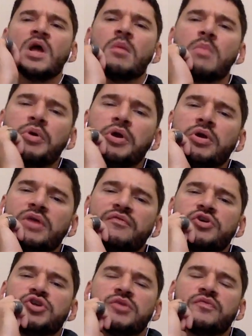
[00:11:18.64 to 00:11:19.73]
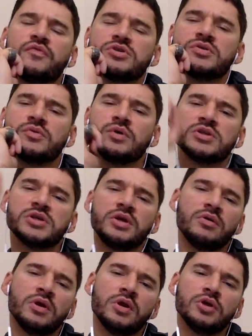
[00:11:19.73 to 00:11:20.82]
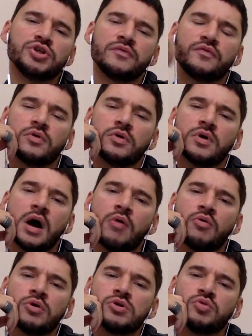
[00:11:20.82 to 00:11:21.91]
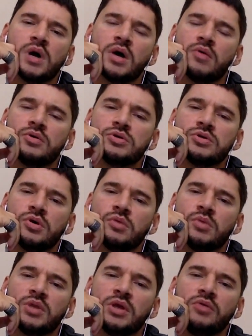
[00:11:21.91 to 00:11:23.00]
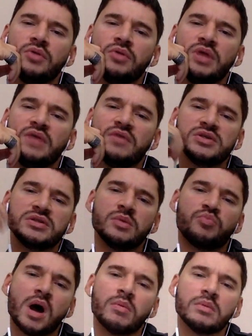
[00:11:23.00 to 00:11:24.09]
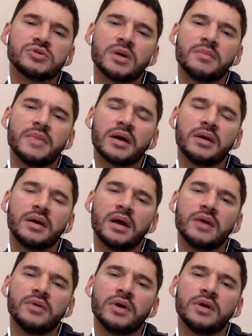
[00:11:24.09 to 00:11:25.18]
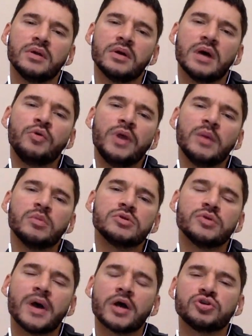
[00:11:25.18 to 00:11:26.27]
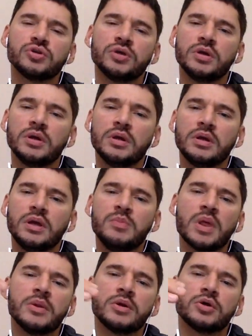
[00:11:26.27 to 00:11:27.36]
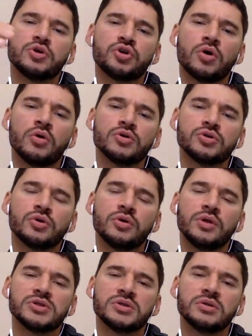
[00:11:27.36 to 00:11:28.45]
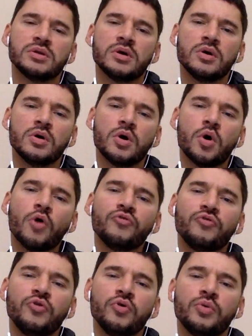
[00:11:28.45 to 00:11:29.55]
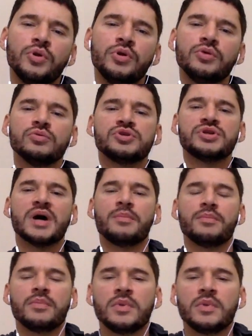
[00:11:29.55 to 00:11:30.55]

But when you leave the gym first, like, let's say you're in a gym for an hour, 2 hours, you know, but then you leave and the problems come back again, right? How are we able to actually keep it under control so it doesn't haunt you when you stop